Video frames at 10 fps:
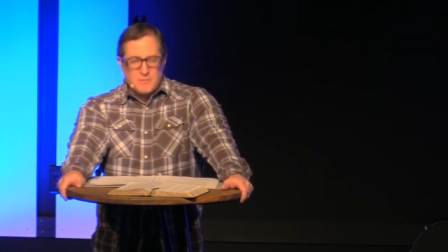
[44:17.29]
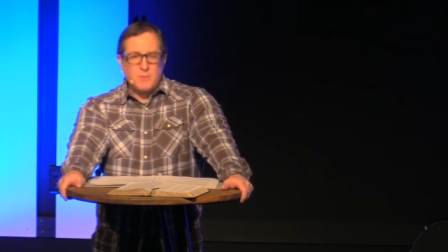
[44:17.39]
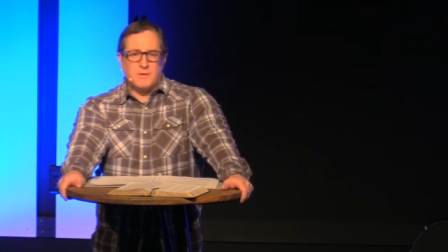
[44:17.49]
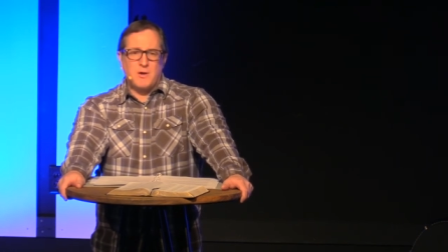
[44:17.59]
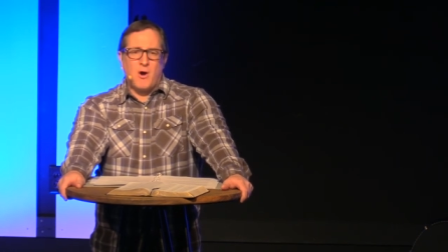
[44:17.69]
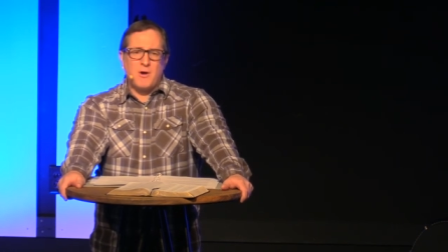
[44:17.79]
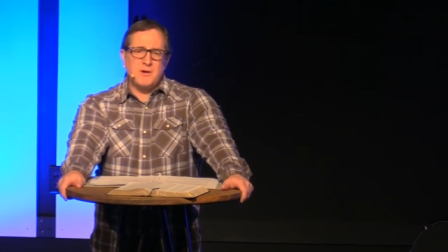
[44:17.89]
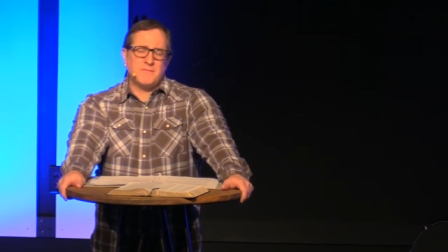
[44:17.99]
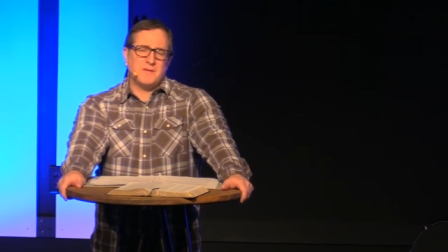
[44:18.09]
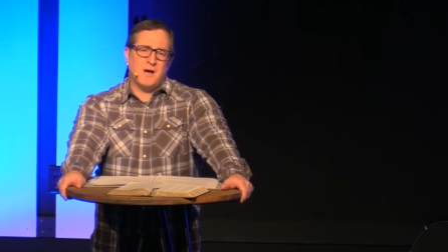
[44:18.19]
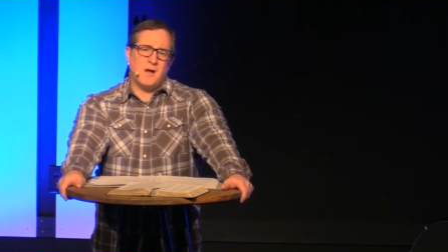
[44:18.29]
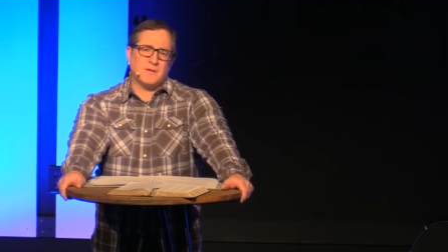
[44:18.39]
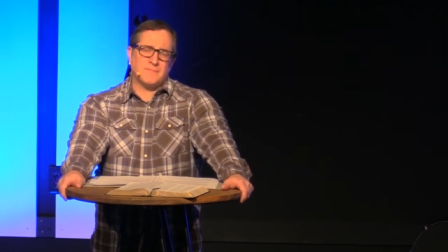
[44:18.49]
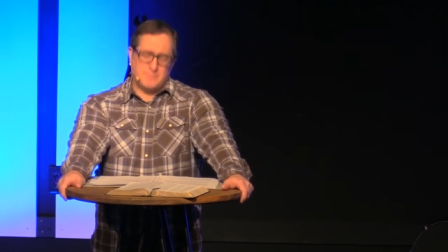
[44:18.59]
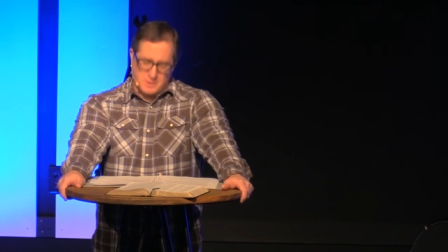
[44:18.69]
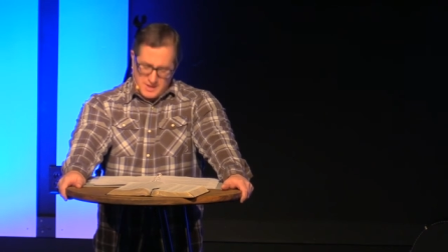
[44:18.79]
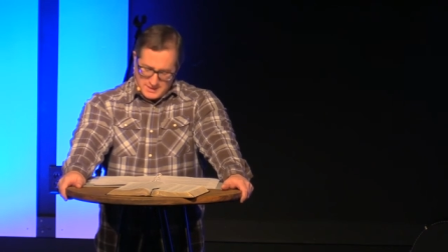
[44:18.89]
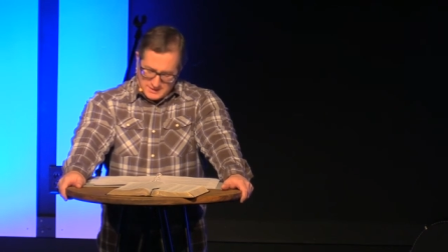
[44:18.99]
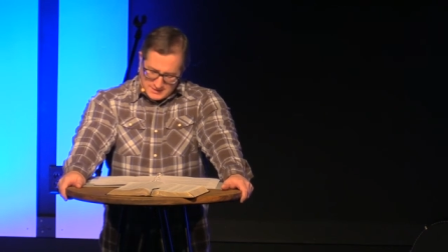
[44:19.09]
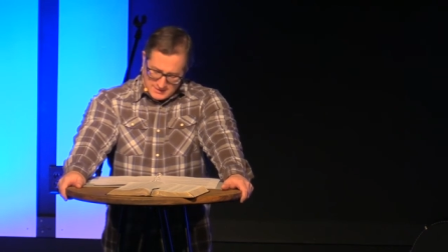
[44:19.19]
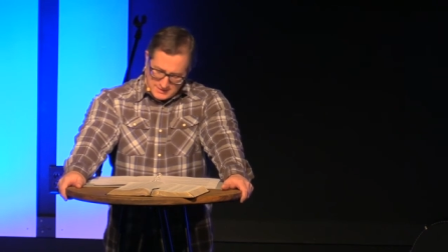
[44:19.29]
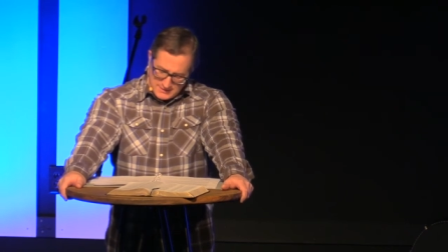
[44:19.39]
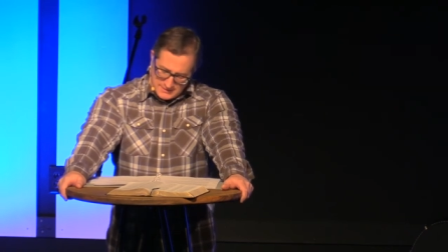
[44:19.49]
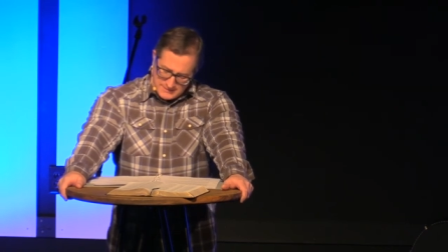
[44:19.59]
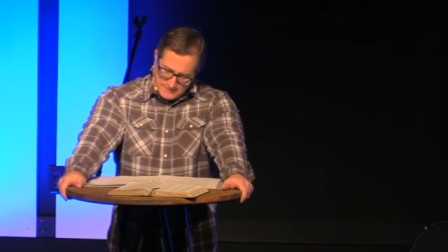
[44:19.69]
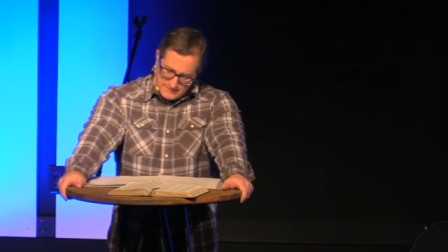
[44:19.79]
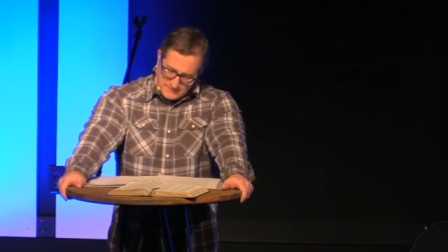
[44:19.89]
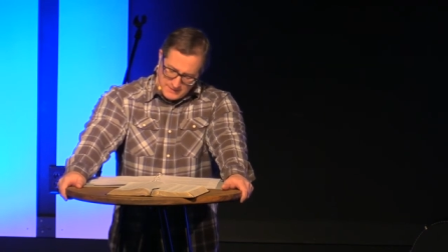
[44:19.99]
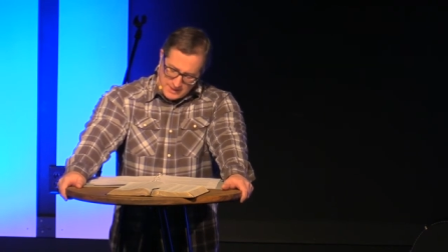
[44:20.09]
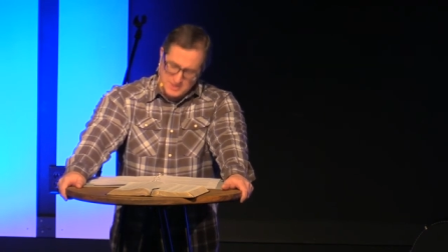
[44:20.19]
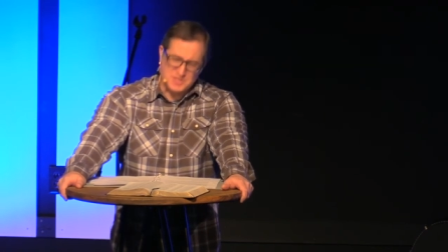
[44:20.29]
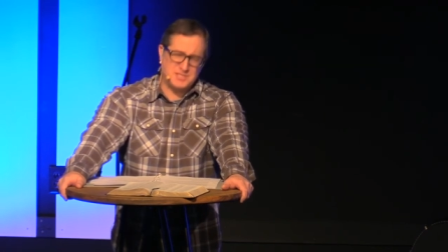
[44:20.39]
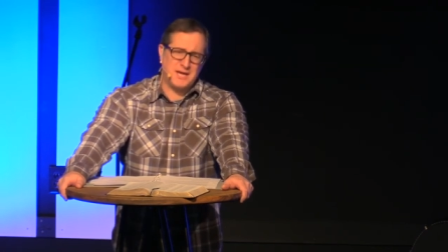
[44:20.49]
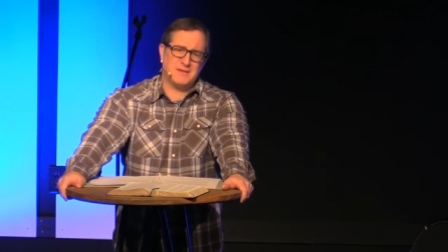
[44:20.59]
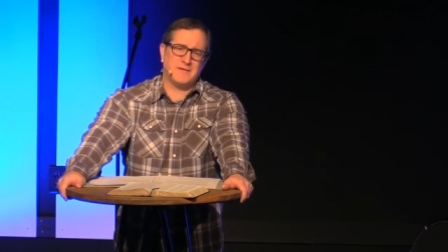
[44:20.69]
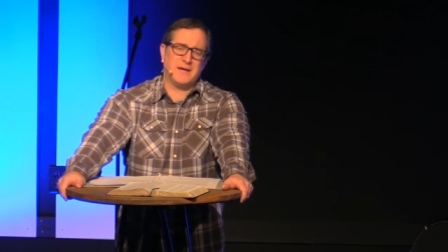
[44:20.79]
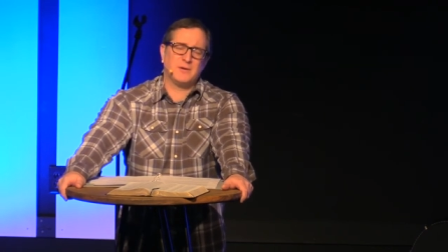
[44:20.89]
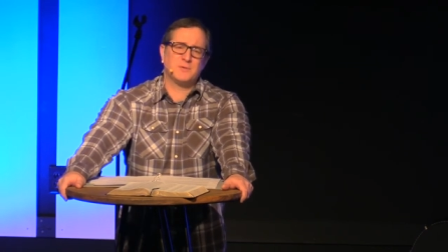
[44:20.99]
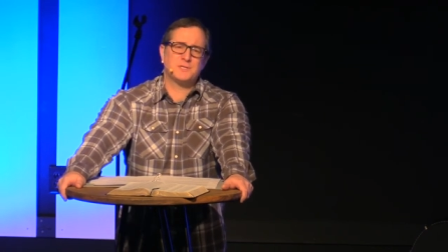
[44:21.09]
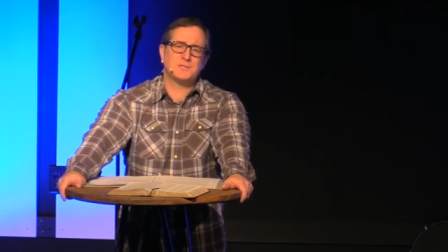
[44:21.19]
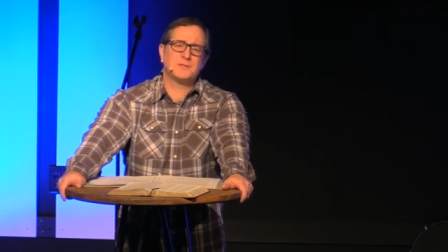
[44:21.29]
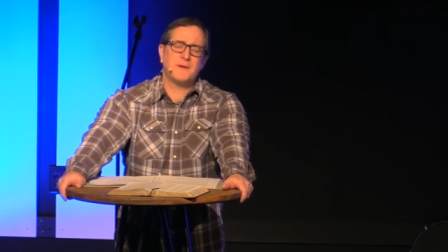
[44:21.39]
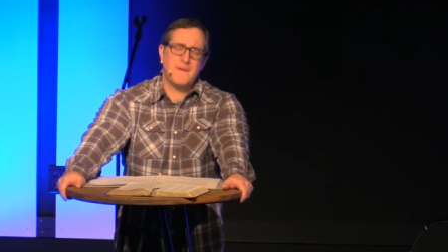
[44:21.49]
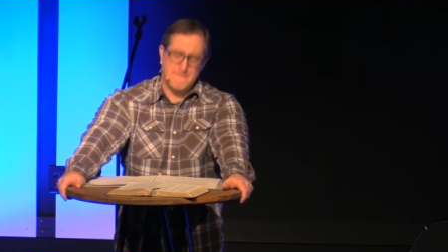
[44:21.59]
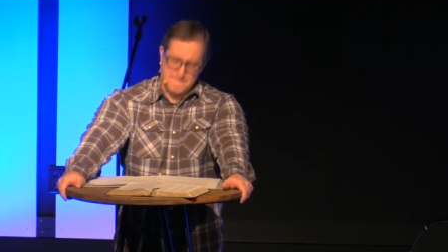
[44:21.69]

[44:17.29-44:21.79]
through the Garden of the Olive Press, in a state of anguish.